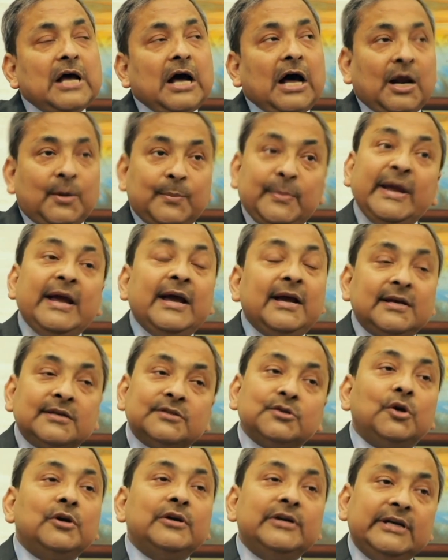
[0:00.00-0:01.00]
RBI
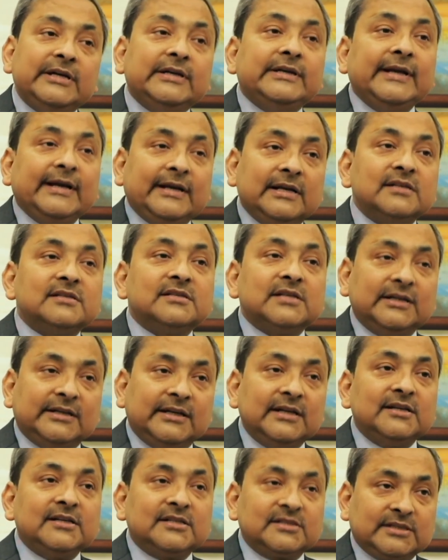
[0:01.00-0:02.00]
has already taken
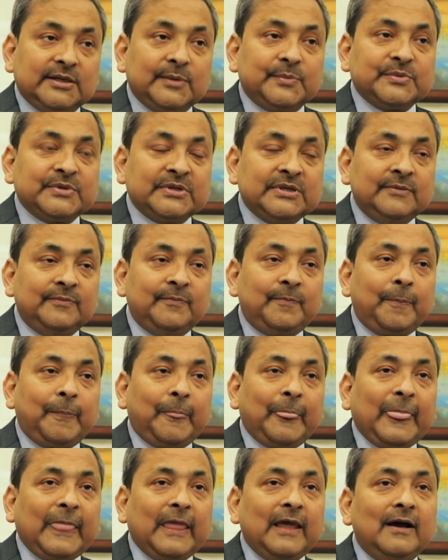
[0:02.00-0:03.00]
certain steps.
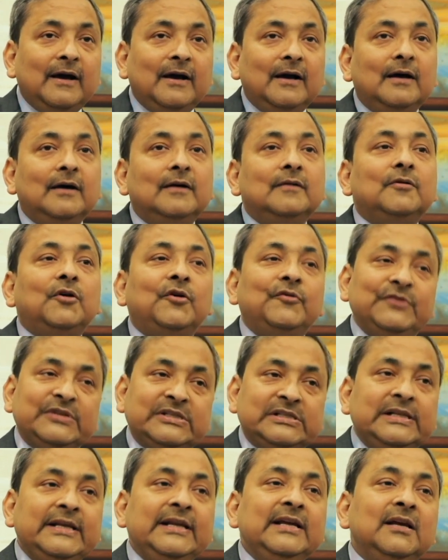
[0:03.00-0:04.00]

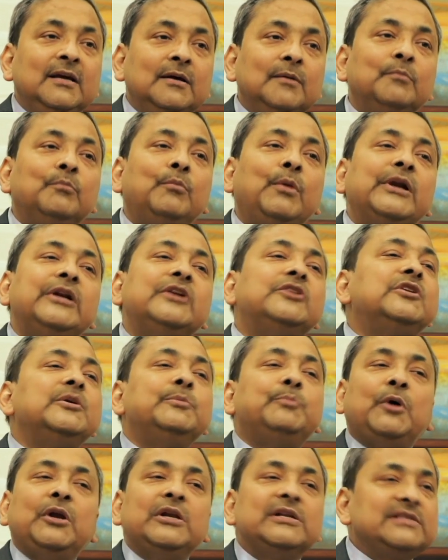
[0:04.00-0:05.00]
Obviously, monetary
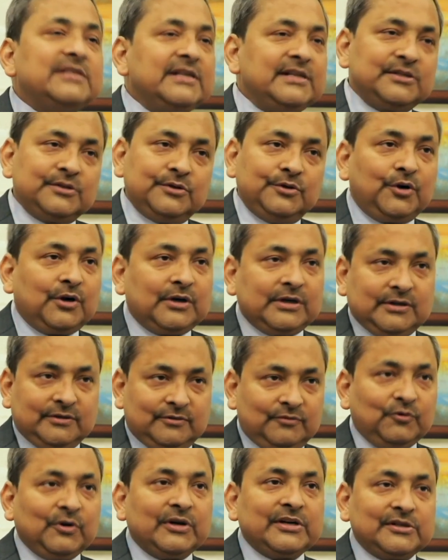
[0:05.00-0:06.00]
policy is not
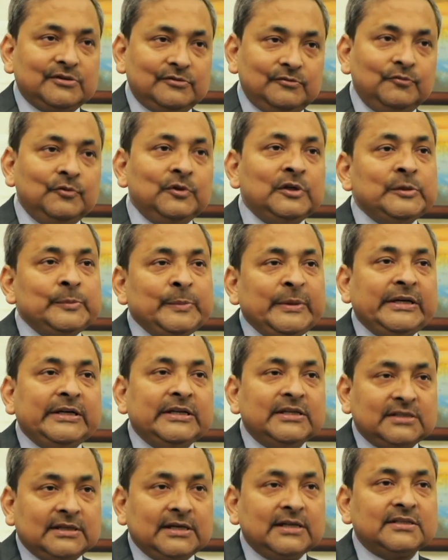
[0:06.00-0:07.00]
what will be
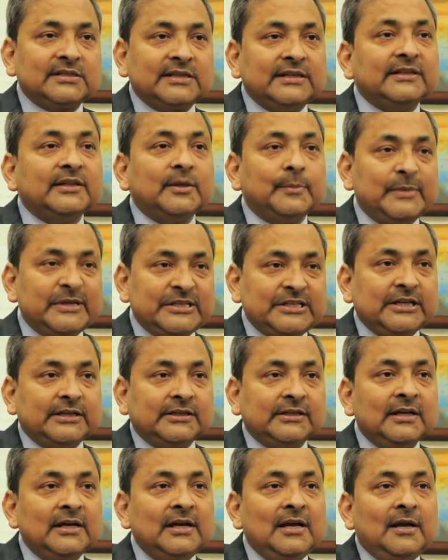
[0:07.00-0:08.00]
discussed in the
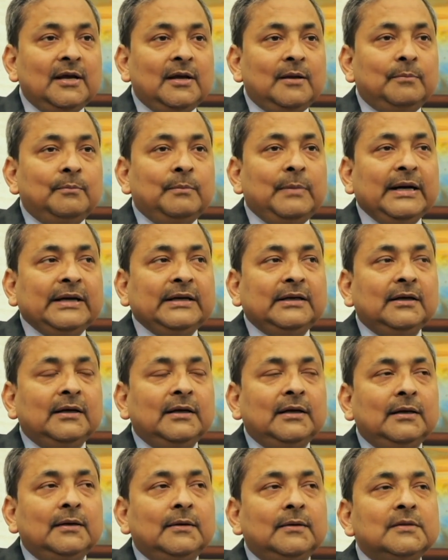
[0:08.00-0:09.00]
budget. But
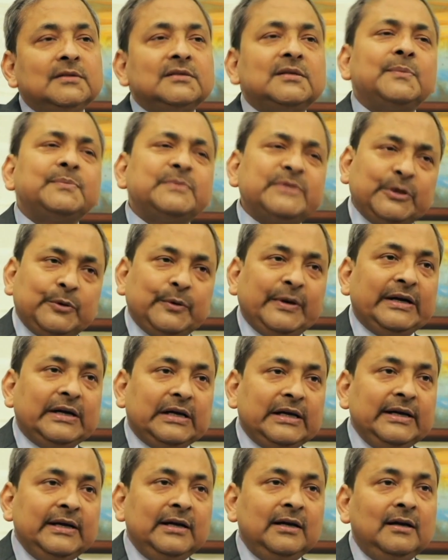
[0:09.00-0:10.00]

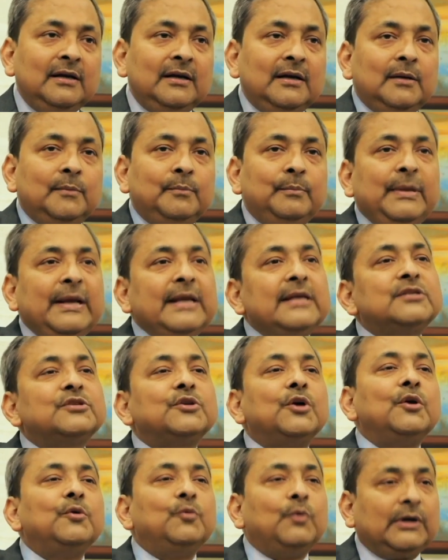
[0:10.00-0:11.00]
subsequently, based
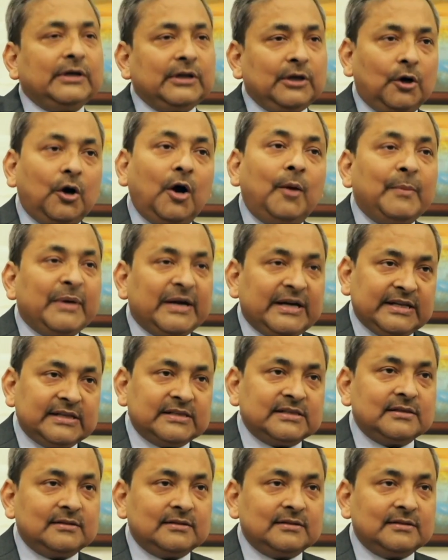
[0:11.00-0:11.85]
on what the government